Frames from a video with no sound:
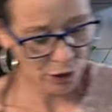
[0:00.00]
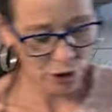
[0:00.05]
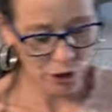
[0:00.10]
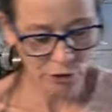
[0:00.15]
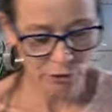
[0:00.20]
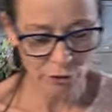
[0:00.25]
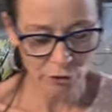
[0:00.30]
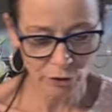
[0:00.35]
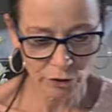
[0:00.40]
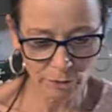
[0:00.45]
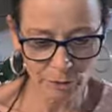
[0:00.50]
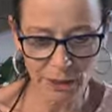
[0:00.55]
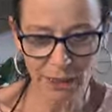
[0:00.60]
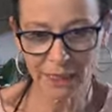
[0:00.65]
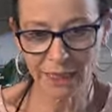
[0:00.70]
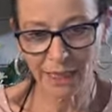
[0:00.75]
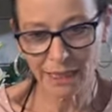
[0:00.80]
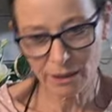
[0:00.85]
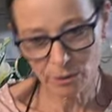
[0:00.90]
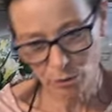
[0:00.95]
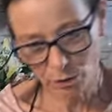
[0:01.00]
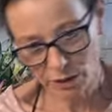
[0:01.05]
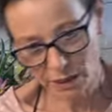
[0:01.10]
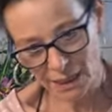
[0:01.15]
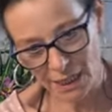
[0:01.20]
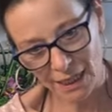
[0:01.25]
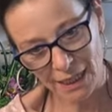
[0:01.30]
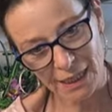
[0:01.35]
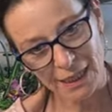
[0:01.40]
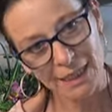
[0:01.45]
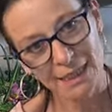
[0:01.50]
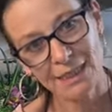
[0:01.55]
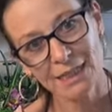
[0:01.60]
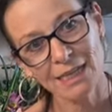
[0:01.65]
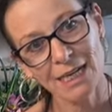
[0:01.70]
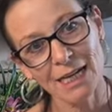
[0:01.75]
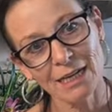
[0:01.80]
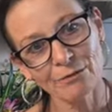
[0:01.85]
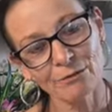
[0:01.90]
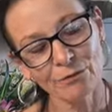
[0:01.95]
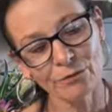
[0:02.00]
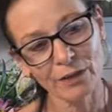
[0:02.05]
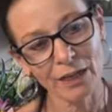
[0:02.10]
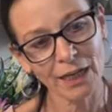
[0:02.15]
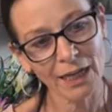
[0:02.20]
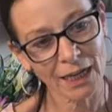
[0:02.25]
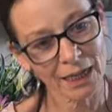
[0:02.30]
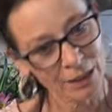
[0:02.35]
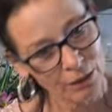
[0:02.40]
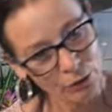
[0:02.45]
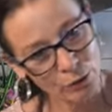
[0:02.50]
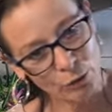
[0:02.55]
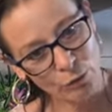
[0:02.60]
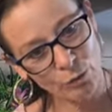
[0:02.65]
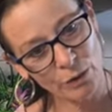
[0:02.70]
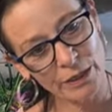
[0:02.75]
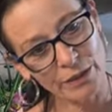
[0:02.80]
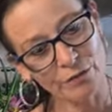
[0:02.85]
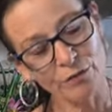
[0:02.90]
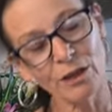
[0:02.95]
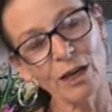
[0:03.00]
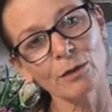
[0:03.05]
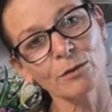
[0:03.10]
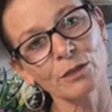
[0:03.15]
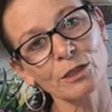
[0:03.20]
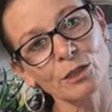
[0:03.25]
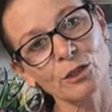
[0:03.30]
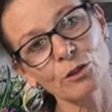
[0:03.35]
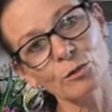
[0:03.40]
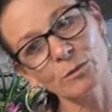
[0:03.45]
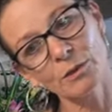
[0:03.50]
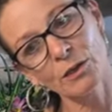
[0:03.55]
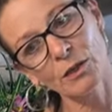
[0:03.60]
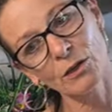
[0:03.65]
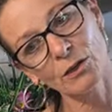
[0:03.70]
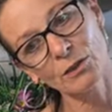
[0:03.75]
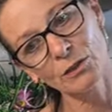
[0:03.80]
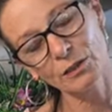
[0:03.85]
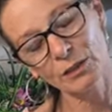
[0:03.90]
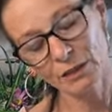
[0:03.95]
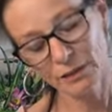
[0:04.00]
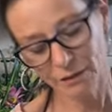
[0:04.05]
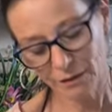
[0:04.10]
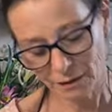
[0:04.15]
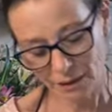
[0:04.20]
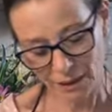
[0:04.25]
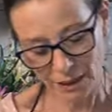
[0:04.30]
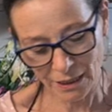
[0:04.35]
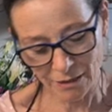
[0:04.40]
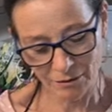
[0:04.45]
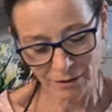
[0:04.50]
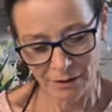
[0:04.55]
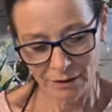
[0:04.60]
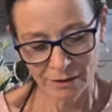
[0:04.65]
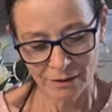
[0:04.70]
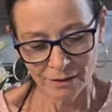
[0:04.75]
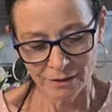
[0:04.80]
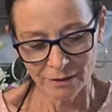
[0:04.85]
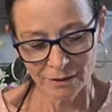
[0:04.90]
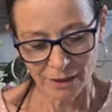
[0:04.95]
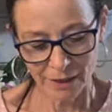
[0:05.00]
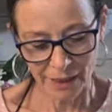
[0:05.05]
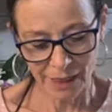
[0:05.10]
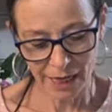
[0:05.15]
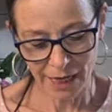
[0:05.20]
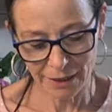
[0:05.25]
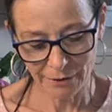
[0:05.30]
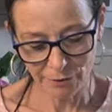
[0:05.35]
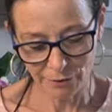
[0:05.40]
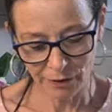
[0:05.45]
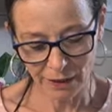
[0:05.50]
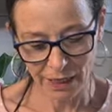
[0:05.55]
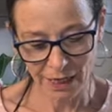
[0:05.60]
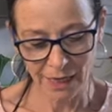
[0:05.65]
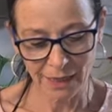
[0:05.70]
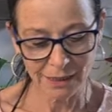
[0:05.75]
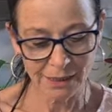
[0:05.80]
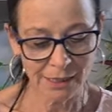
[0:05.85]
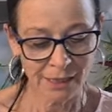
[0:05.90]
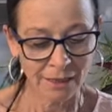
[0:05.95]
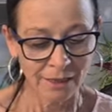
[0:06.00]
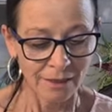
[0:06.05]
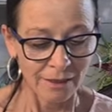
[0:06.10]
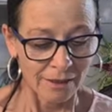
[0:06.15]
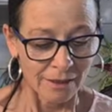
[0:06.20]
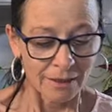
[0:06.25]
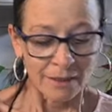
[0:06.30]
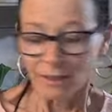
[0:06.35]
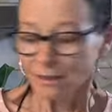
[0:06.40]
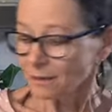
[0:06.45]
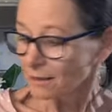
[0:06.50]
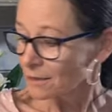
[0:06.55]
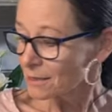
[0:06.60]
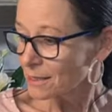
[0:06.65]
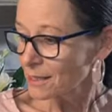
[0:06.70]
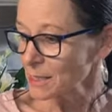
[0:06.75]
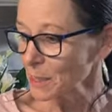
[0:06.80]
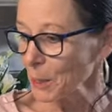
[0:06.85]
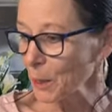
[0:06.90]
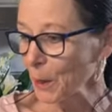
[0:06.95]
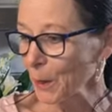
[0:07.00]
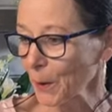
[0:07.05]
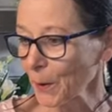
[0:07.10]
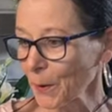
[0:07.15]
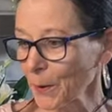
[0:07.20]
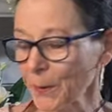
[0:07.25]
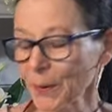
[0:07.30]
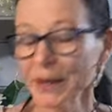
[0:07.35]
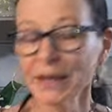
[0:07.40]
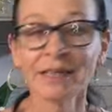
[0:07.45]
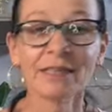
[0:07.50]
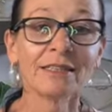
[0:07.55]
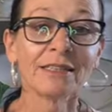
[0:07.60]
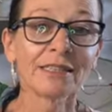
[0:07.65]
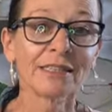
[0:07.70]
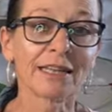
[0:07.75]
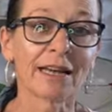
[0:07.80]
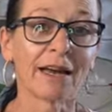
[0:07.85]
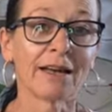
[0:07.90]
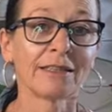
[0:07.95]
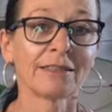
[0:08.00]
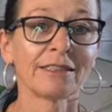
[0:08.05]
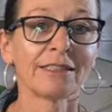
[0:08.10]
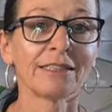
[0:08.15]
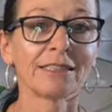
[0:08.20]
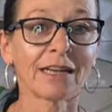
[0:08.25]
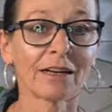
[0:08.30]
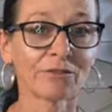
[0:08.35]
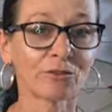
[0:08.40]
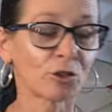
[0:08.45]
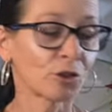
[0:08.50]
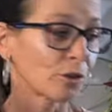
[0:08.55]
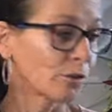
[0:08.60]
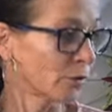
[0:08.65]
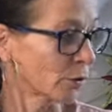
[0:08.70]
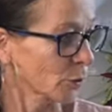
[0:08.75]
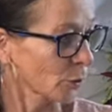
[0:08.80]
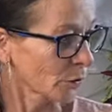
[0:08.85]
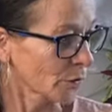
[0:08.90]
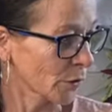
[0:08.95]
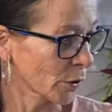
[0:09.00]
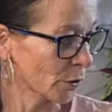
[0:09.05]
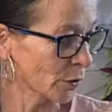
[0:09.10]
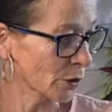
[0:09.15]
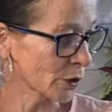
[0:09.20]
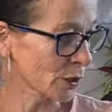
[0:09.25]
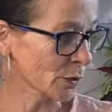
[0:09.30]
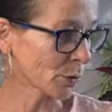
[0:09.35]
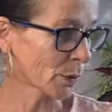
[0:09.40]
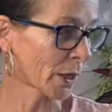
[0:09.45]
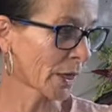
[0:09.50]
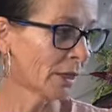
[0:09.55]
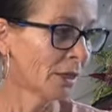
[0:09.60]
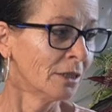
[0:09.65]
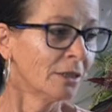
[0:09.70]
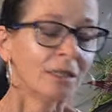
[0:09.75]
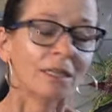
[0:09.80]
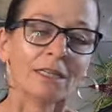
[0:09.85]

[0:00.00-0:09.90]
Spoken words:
search for them. You can get the ones that are laid down flat where your flowers come along, you know, and lie flat. So yeah, I've done a few of those as well.